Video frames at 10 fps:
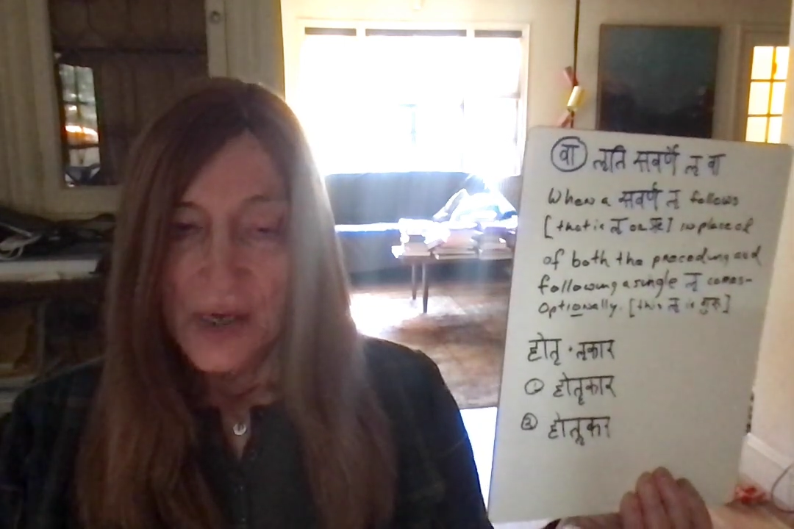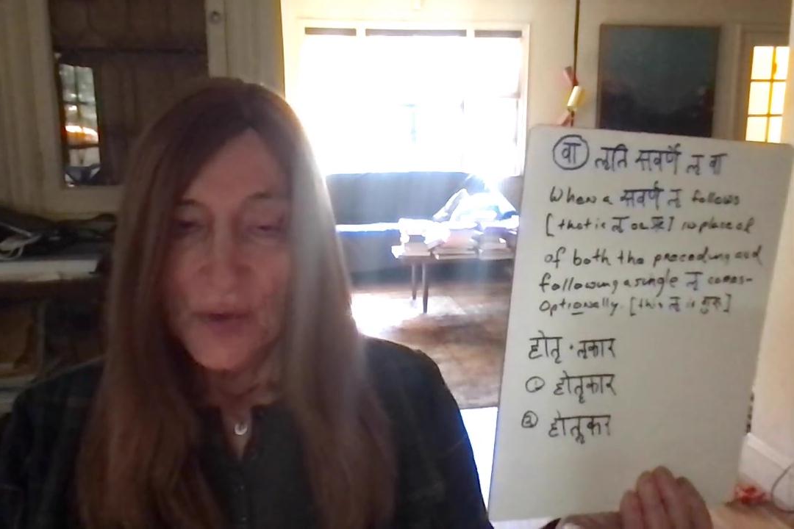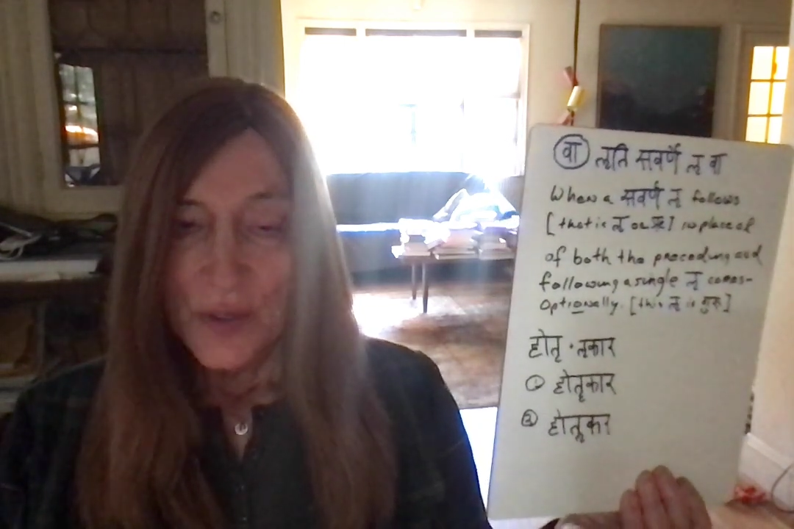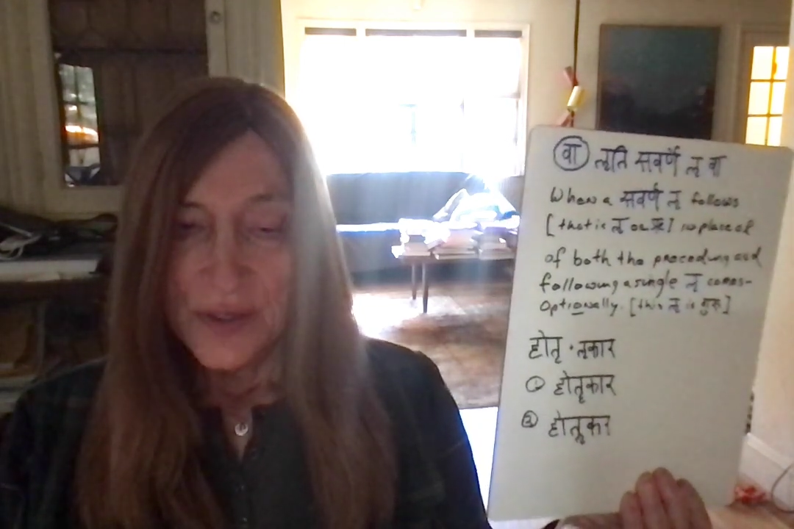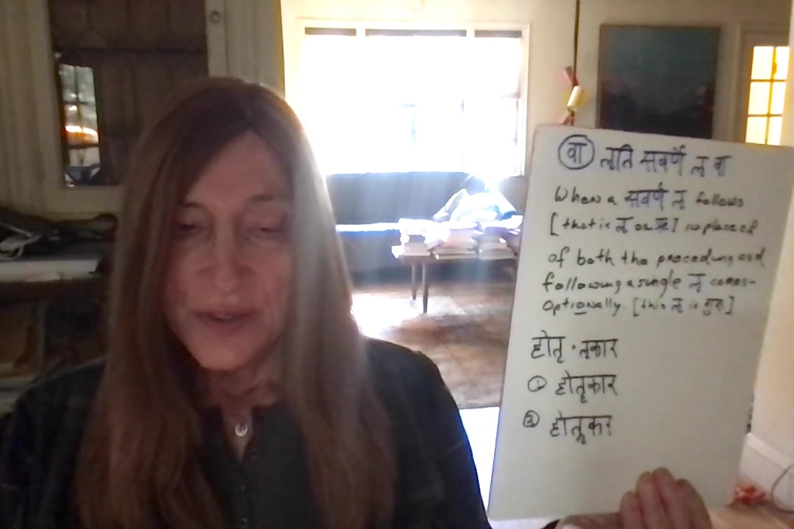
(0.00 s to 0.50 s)

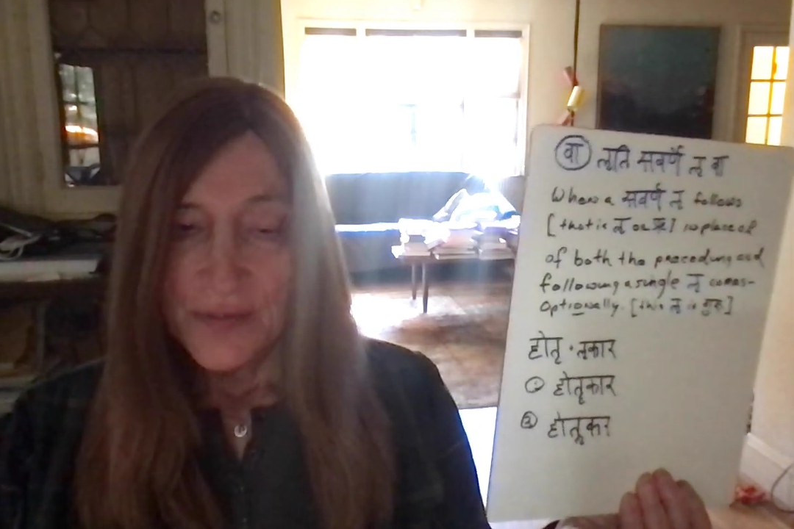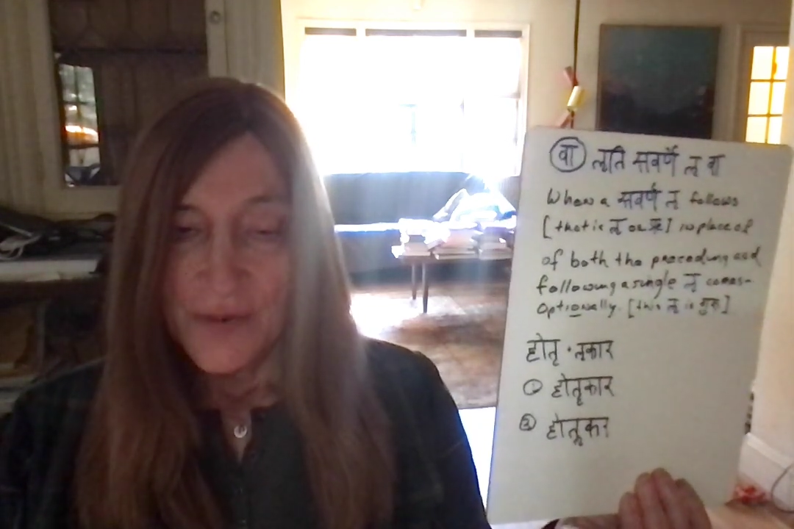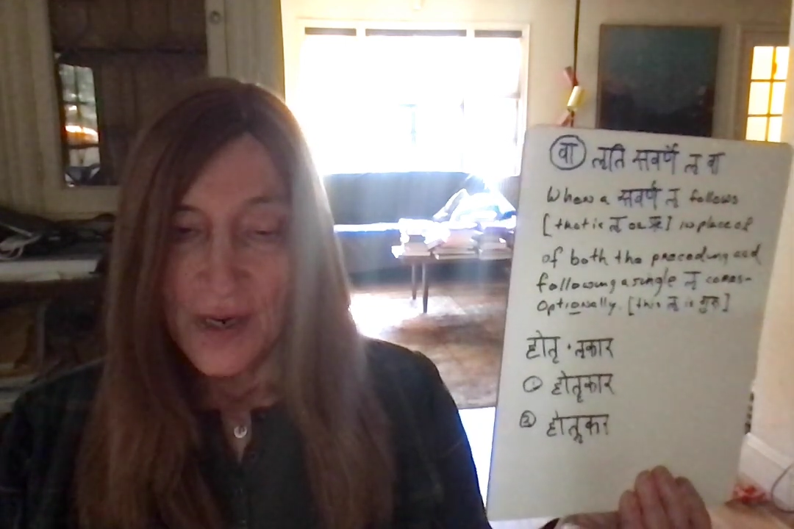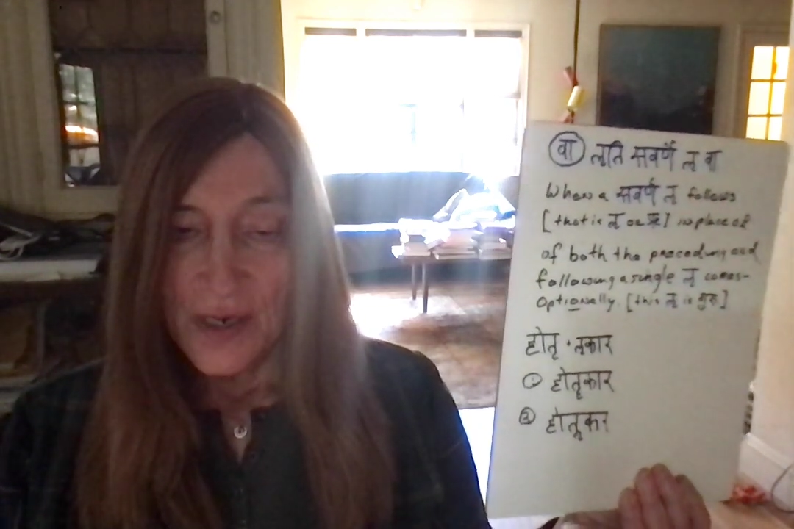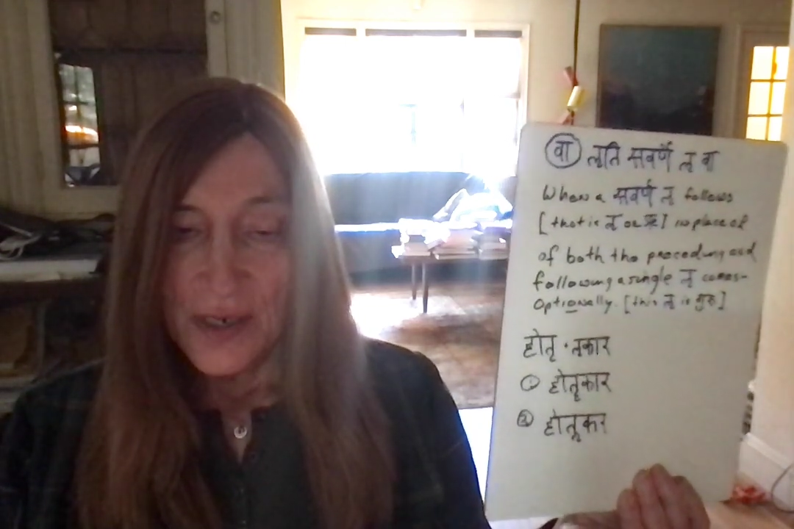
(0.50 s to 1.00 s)
When
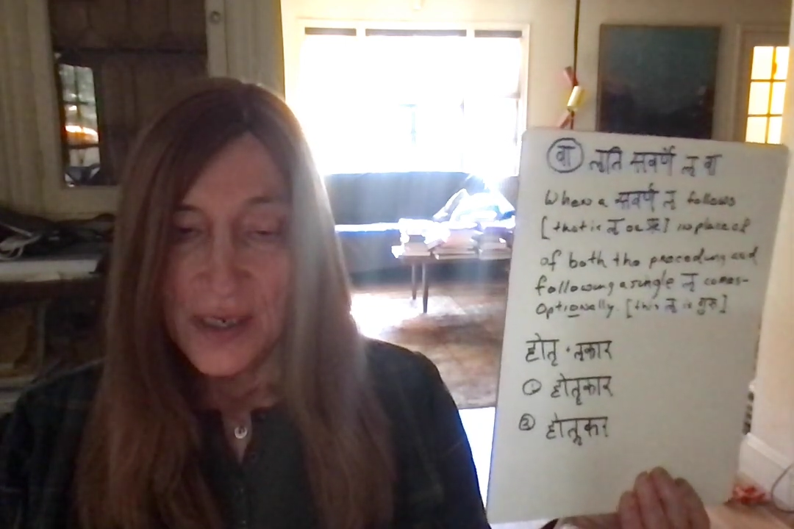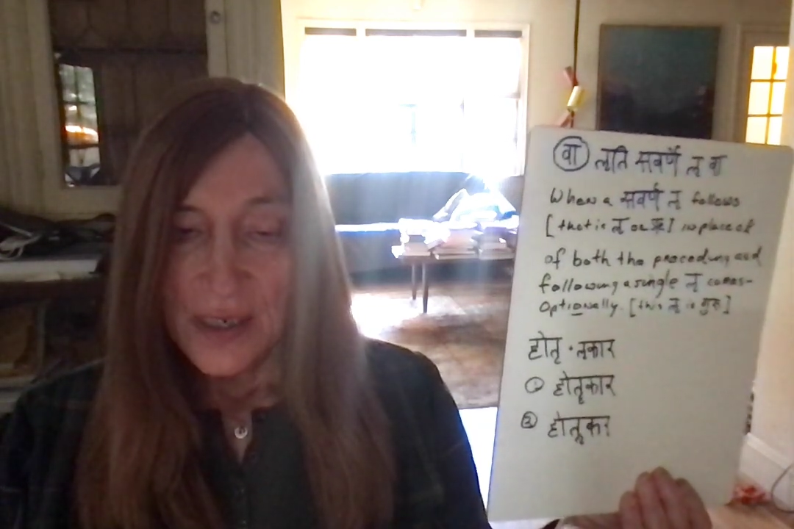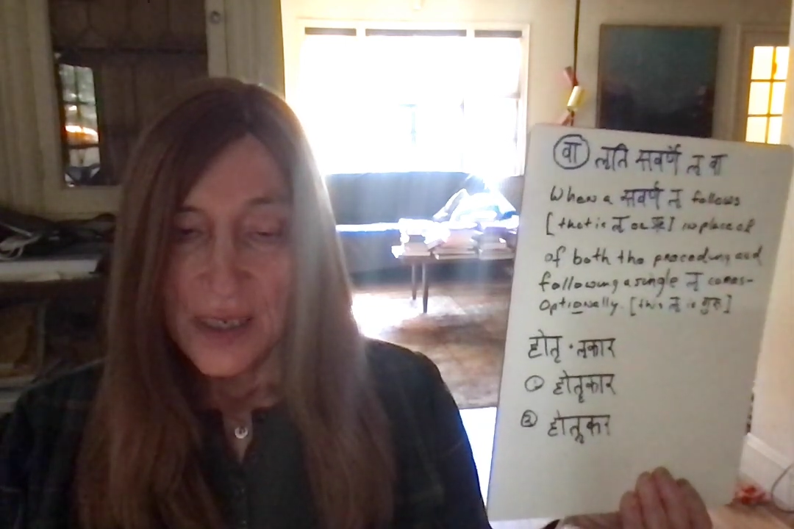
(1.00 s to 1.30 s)
Savarna